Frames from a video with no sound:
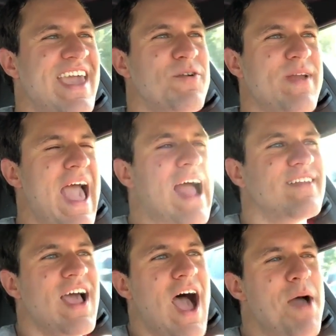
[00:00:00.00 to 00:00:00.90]
you can't
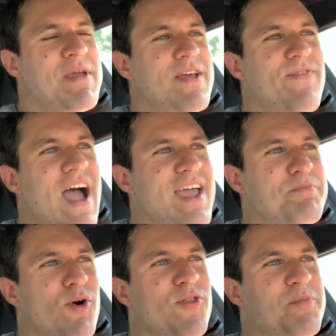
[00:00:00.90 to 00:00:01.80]
react. I mean, if
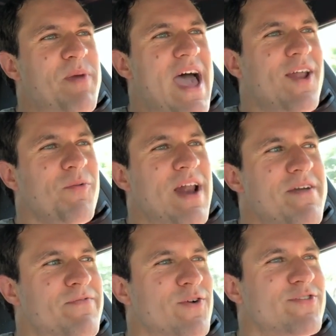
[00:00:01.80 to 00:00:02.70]
I had pulled the paddle
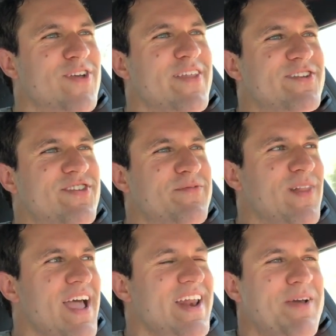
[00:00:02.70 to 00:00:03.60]
when I first saw the
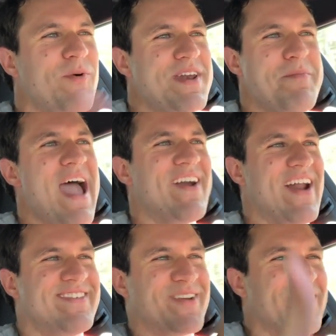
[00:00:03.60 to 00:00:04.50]
shift light, it wouldn't have
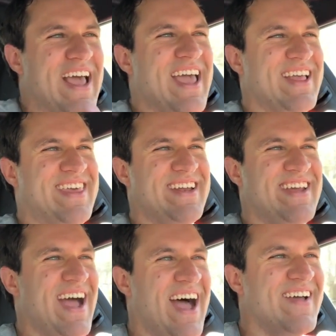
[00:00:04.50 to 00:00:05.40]
mattered. I still would have
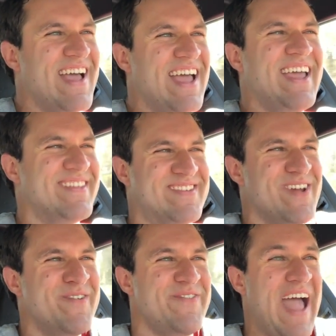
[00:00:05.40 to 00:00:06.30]
hit the top.
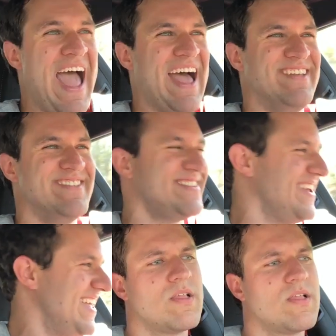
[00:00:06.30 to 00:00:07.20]
It's too
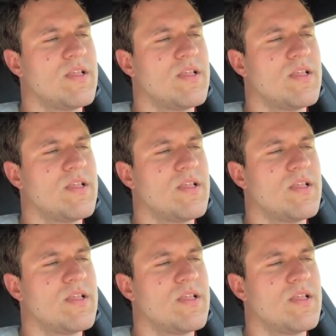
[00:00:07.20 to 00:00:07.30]
fast.